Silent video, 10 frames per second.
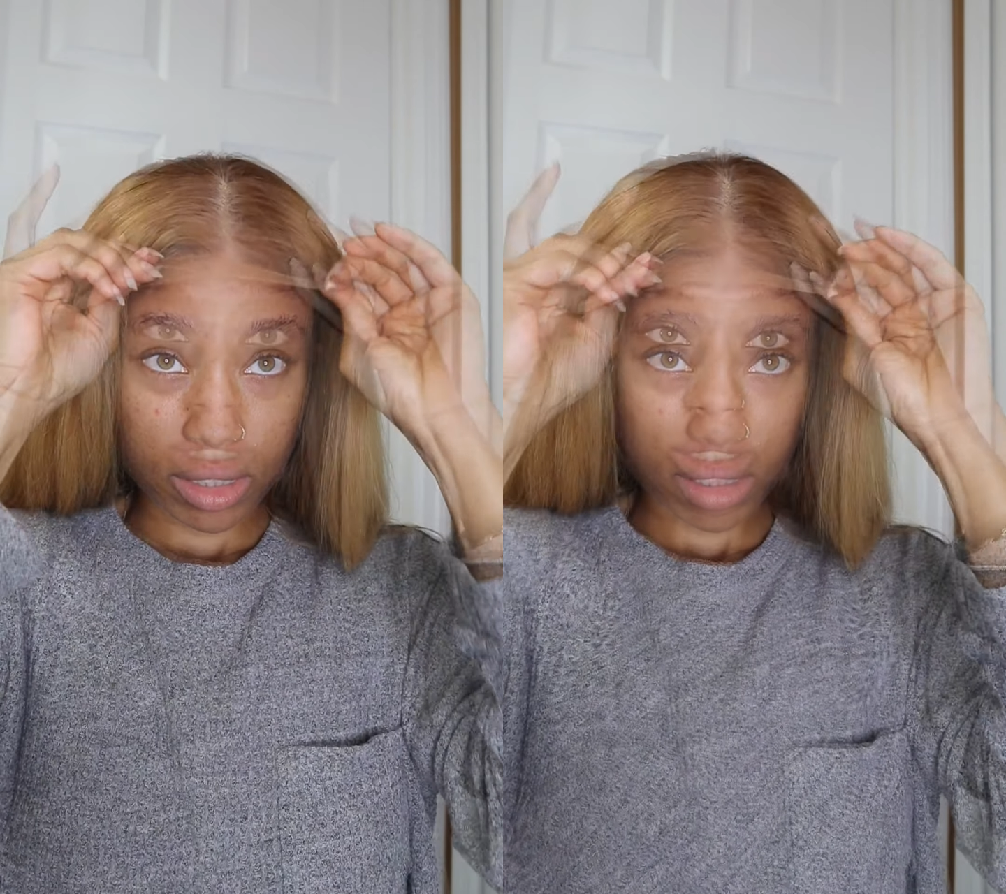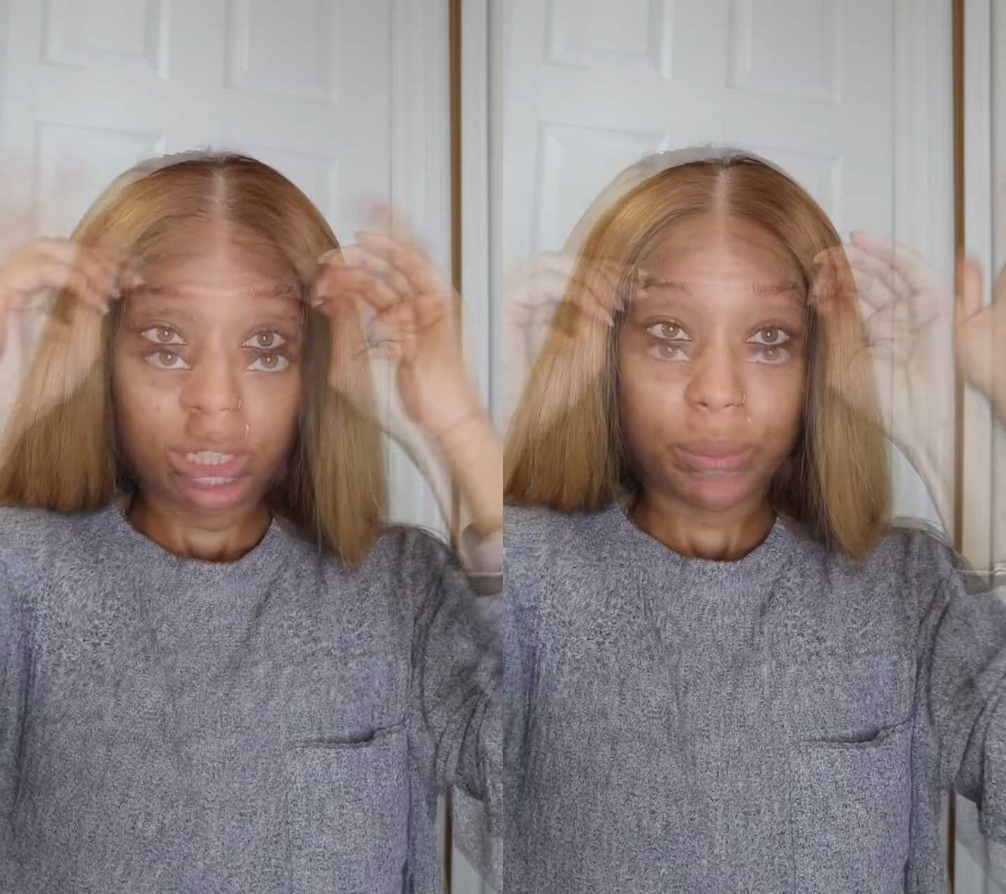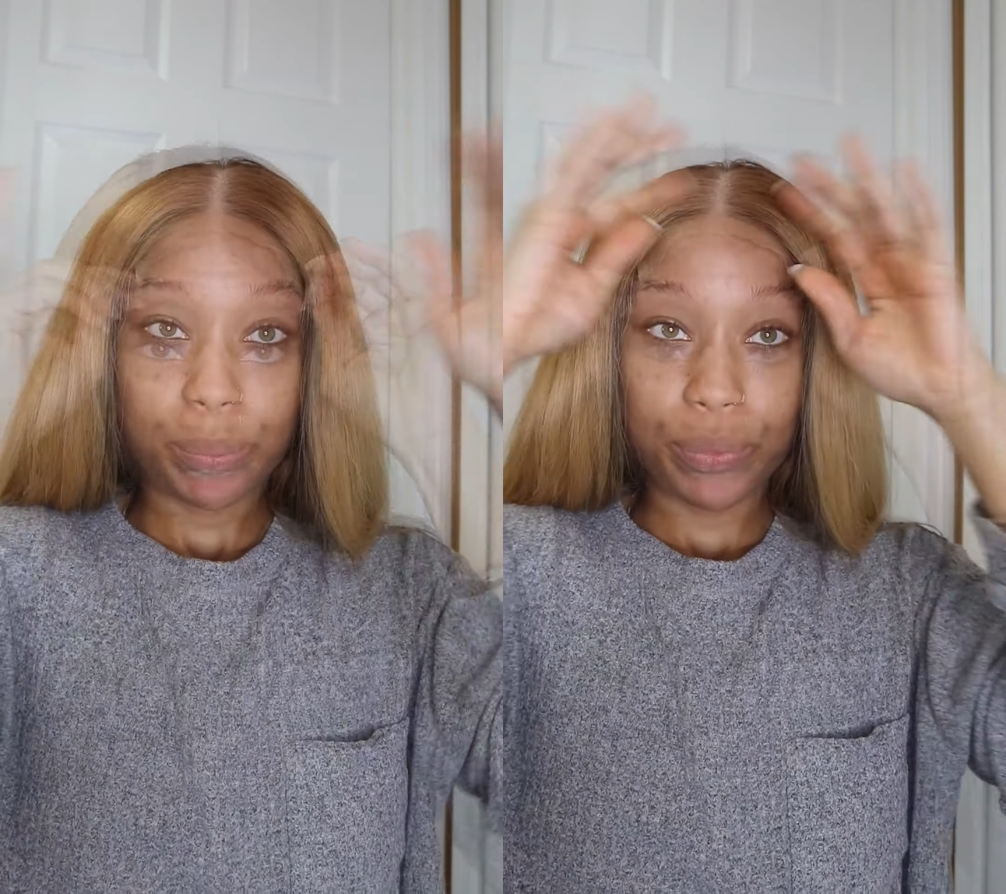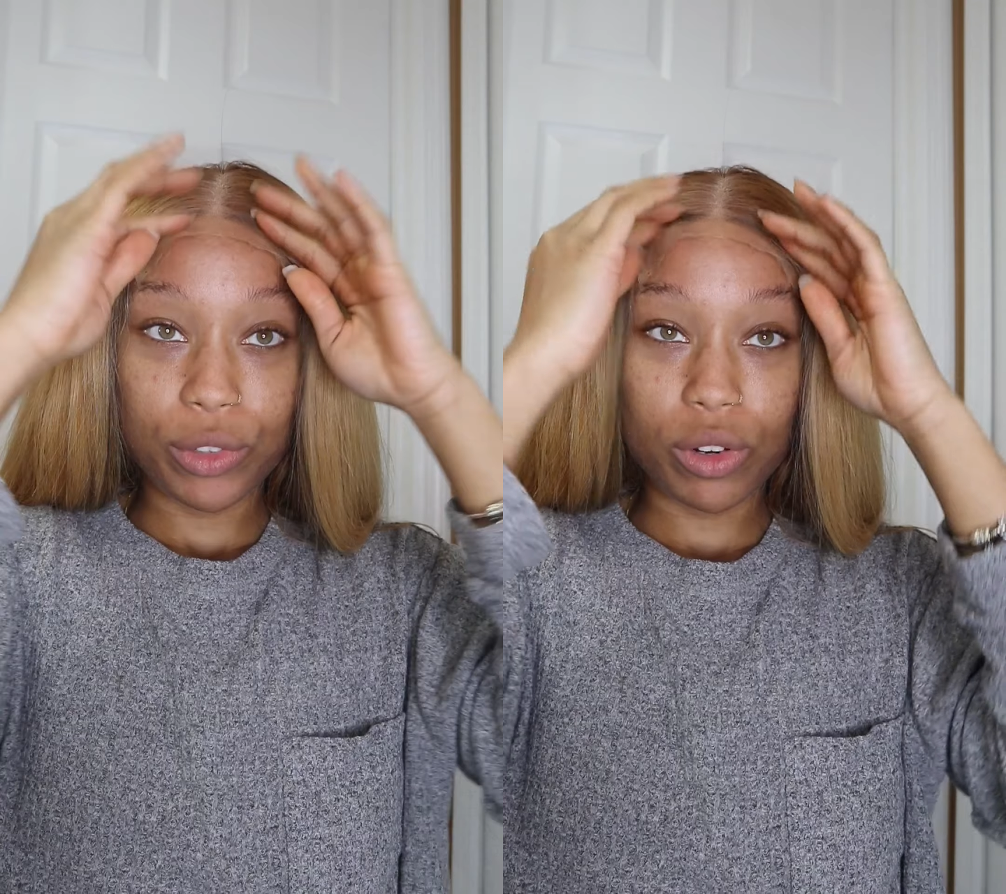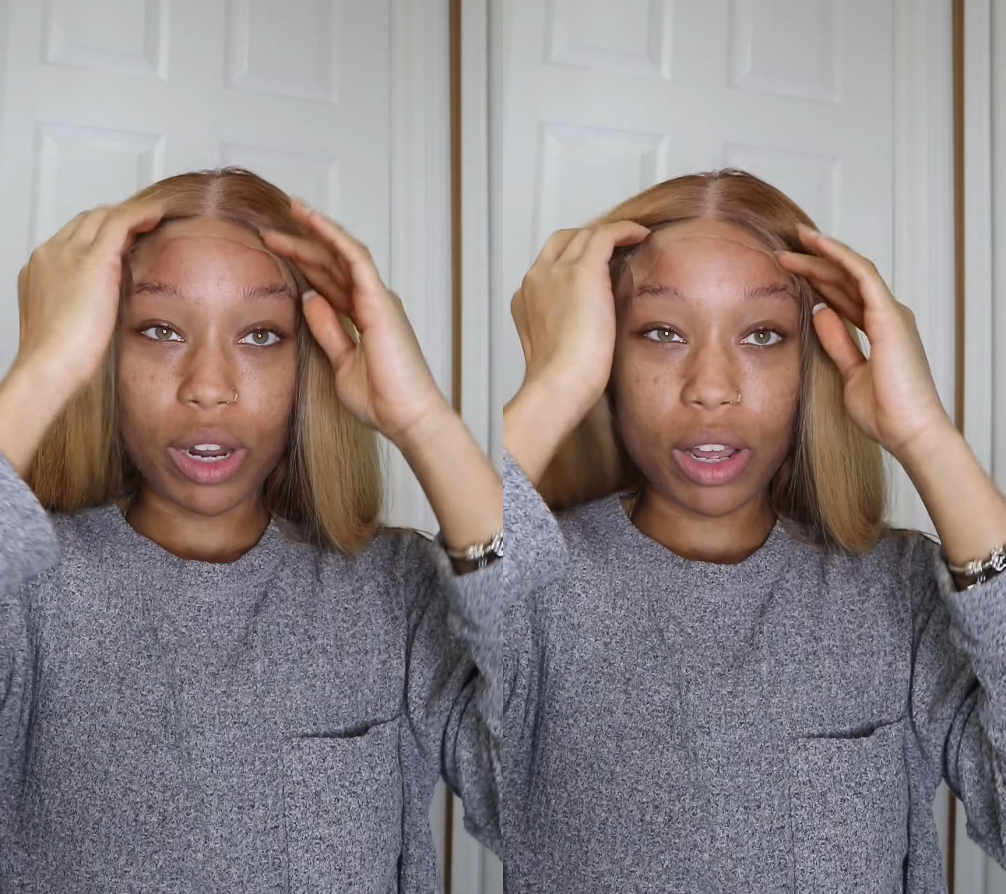Okay,
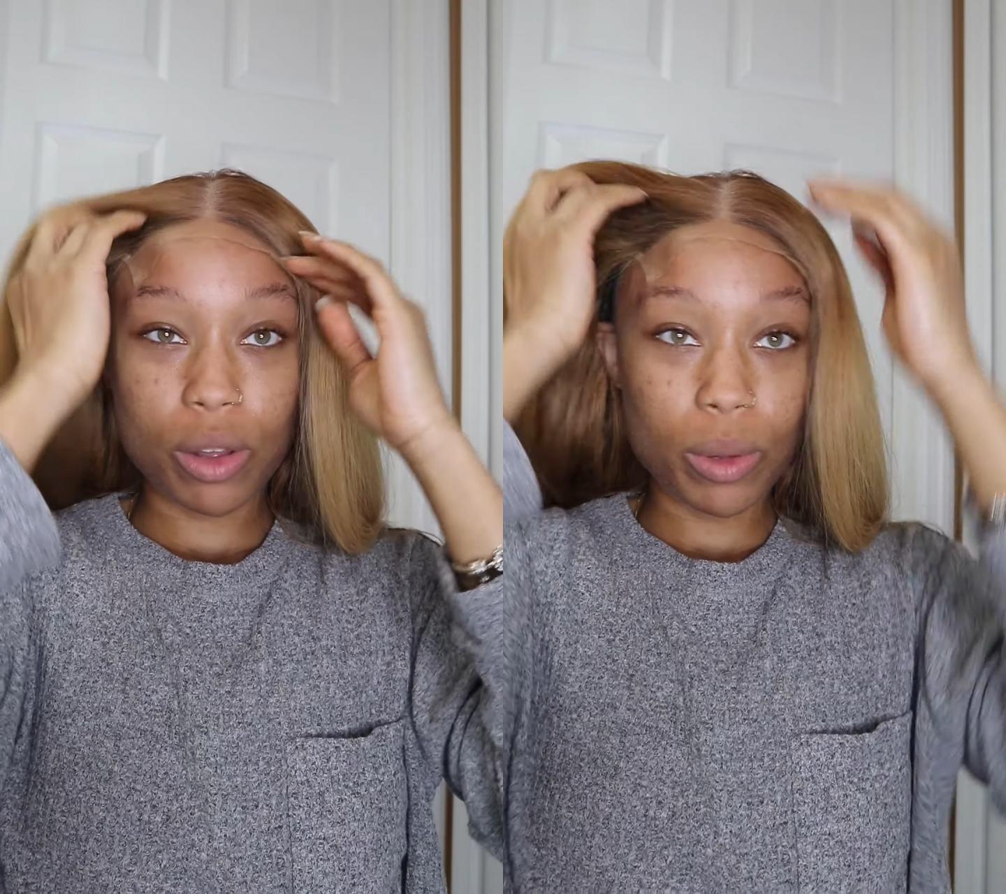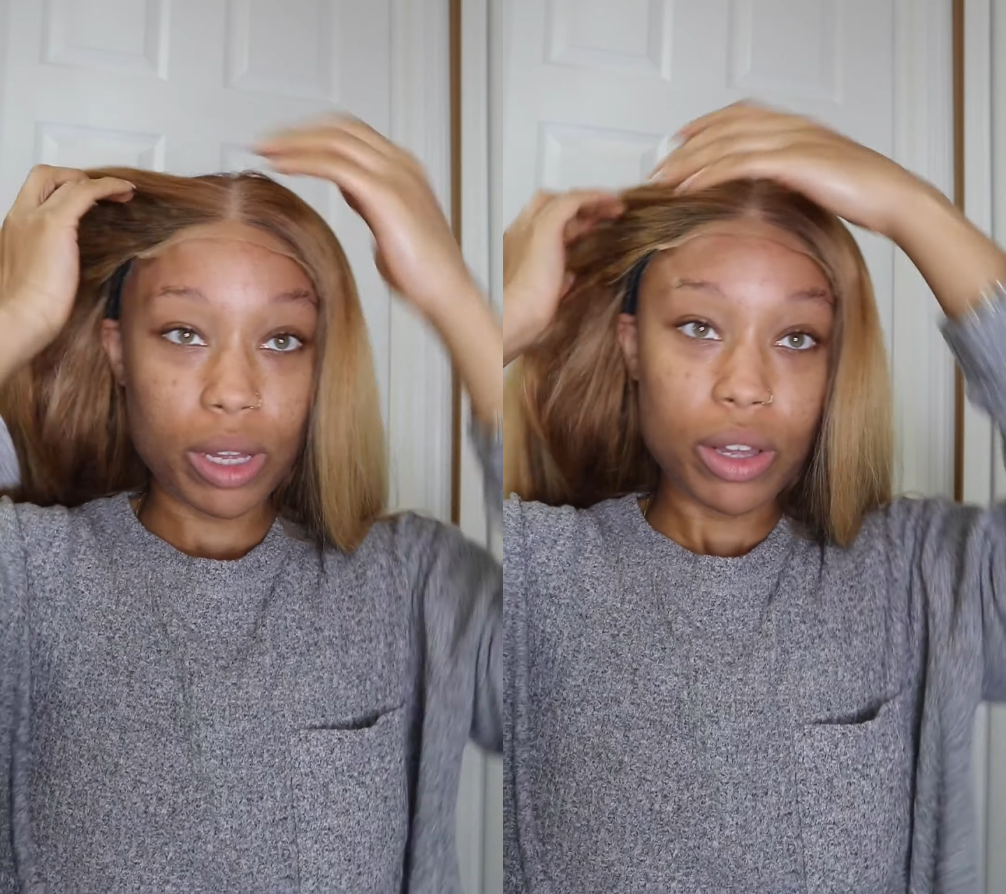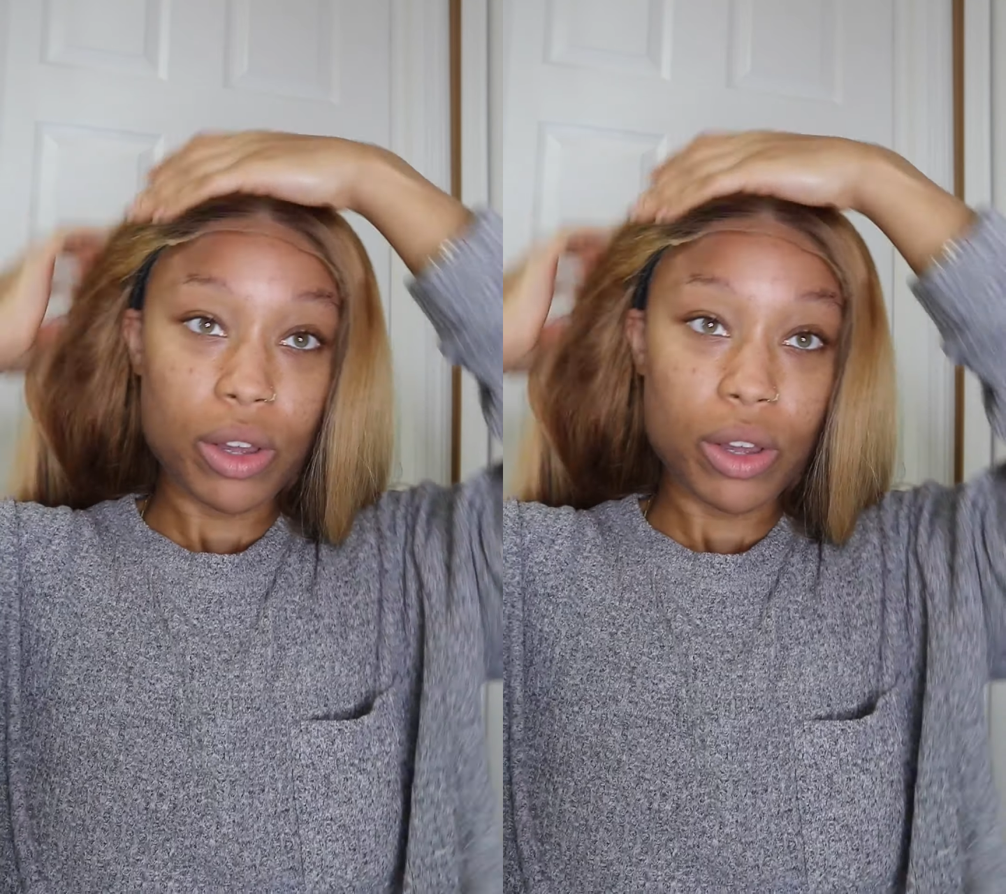so now